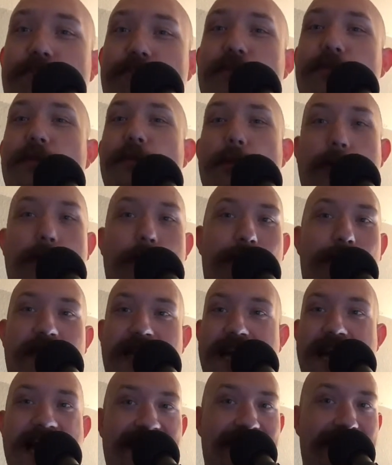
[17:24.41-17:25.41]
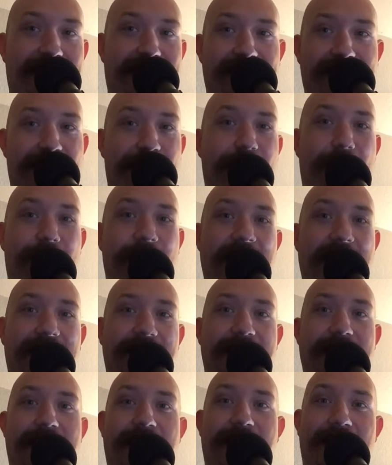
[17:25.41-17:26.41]
nobody asks if you're
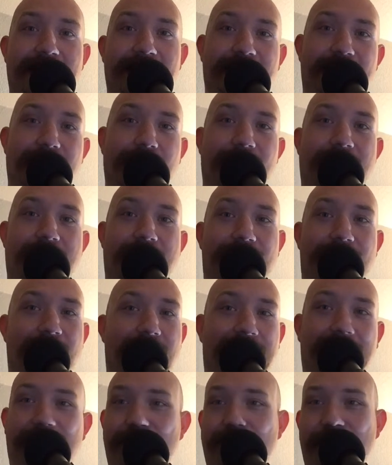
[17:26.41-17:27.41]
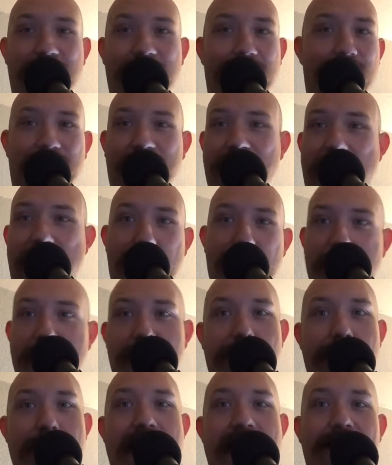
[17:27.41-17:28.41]
vaccinated, so they effectively just got rid of
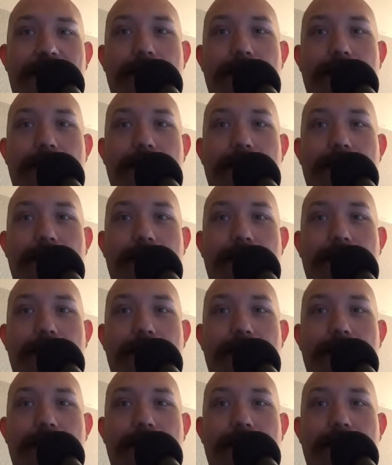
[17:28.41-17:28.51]
the mask